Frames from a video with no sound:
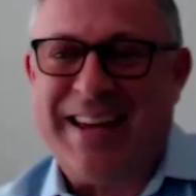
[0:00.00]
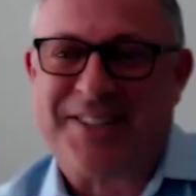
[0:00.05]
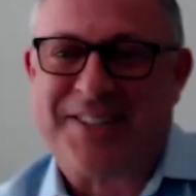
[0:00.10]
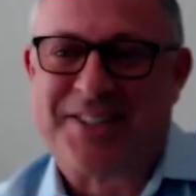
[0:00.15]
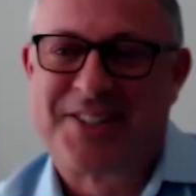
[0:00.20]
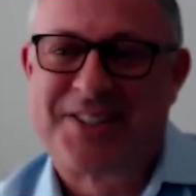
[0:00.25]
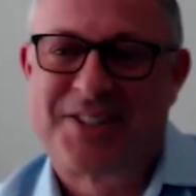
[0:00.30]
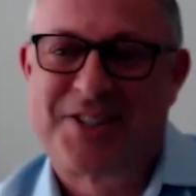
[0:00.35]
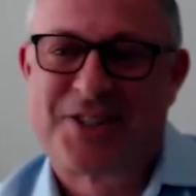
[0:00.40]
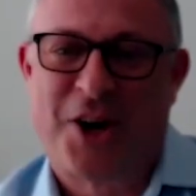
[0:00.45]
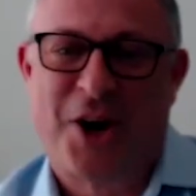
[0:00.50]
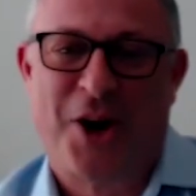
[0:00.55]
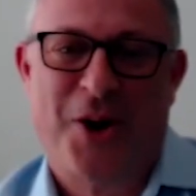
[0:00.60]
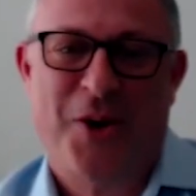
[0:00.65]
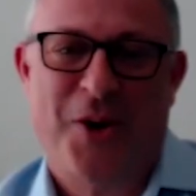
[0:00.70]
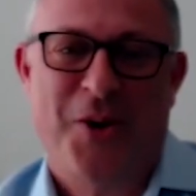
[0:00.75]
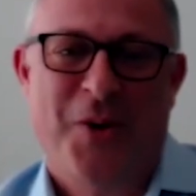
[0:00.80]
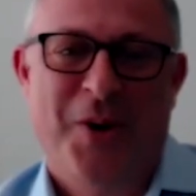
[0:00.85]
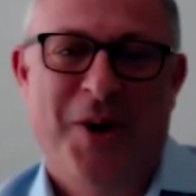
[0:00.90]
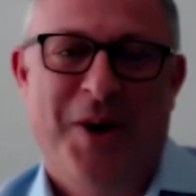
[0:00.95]
How did you hear
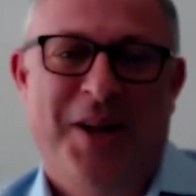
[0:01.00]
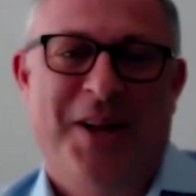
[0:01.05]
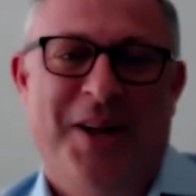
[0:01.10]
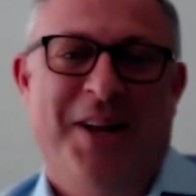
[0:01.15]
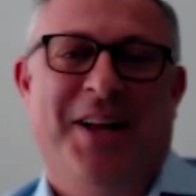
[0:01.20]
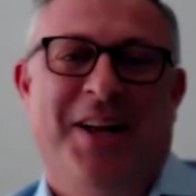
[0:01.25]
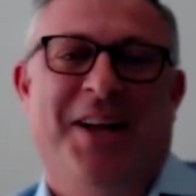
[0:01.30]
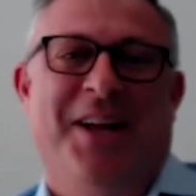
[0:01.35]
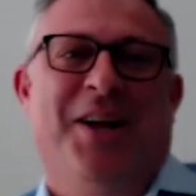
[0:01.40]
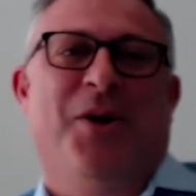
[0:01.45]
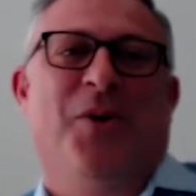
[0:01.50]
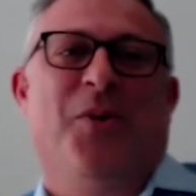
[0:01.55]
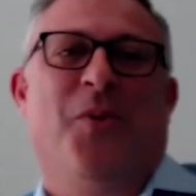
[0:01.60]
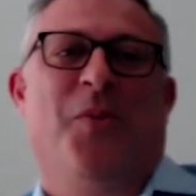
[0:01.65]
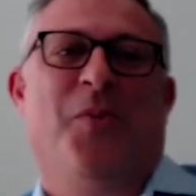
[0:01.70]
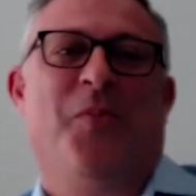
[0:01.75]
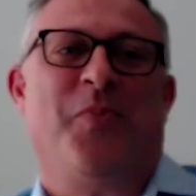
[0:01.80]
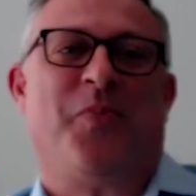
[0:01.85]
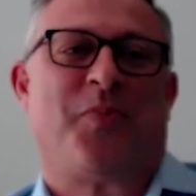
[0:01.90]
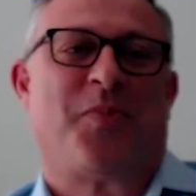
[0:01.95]
about them? What What
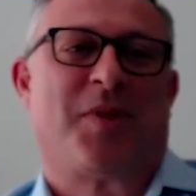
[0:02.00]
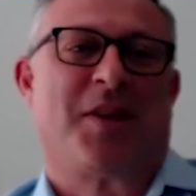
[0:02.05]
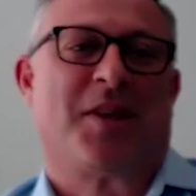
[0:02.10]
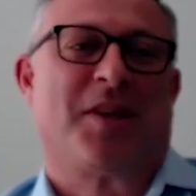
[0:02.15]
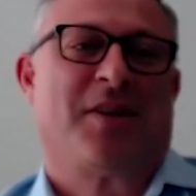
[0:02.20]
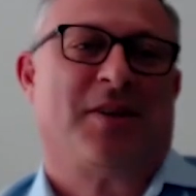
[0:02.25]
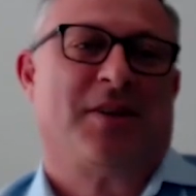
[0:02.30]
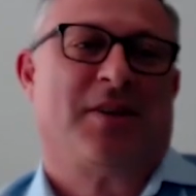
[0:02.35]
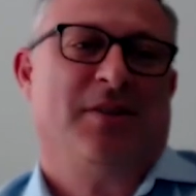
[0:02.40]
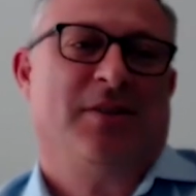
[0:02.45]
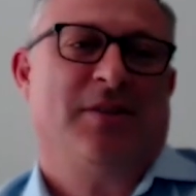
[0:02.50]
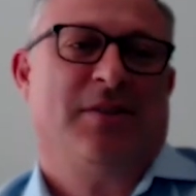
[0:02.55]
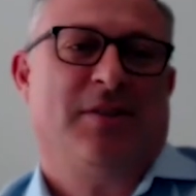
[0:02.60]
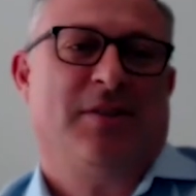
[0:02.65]
is that? What do they do?